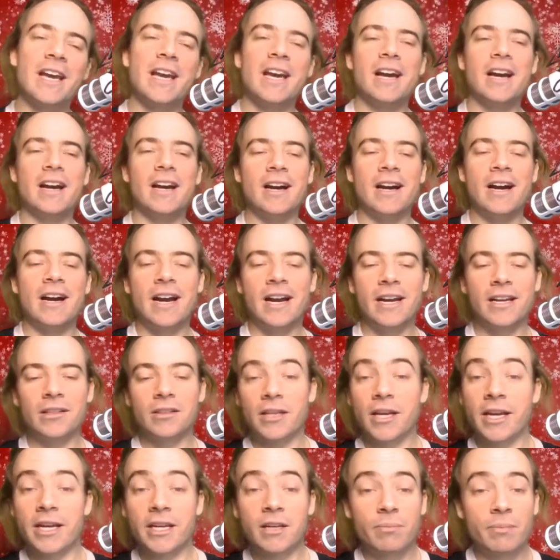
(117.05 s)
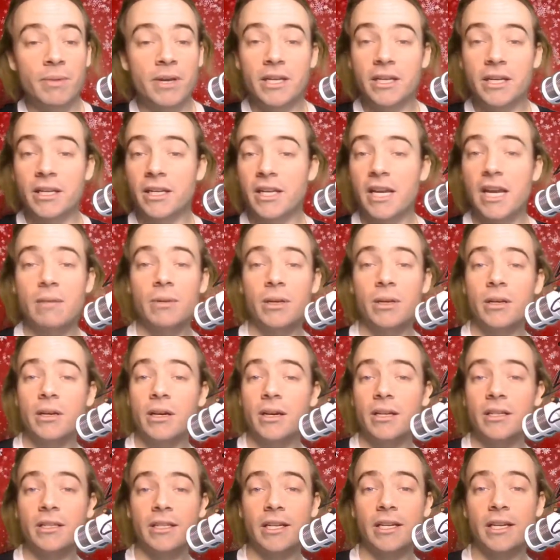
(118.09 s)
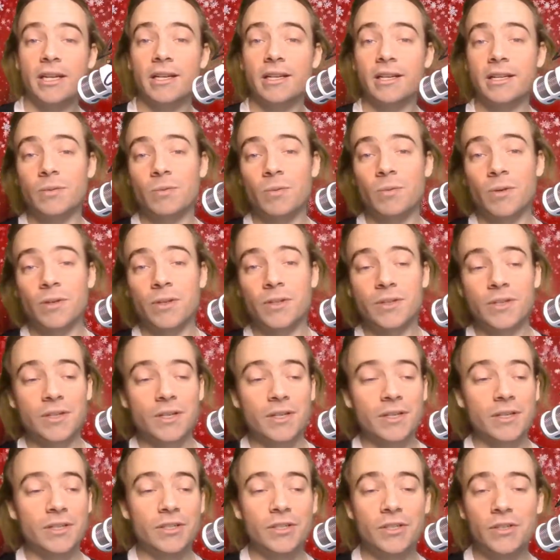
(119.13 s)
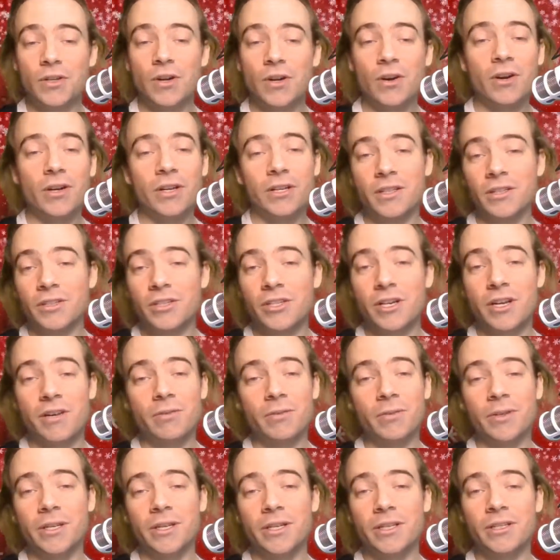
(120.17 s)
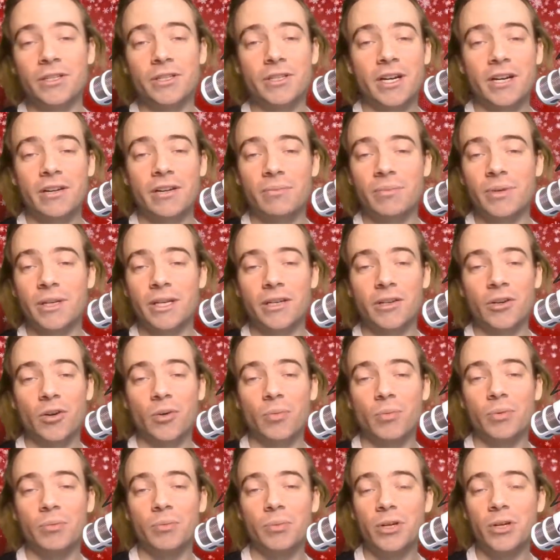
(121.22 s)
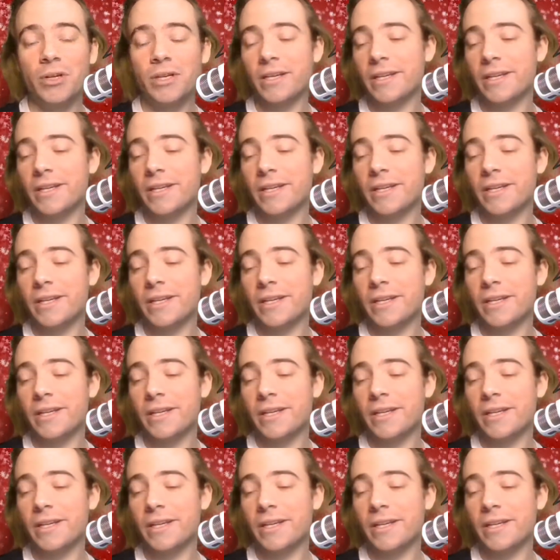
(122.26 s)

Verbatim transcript: Uh, I like making gaming content as well as uh, just talking generally and just kind of being an open book,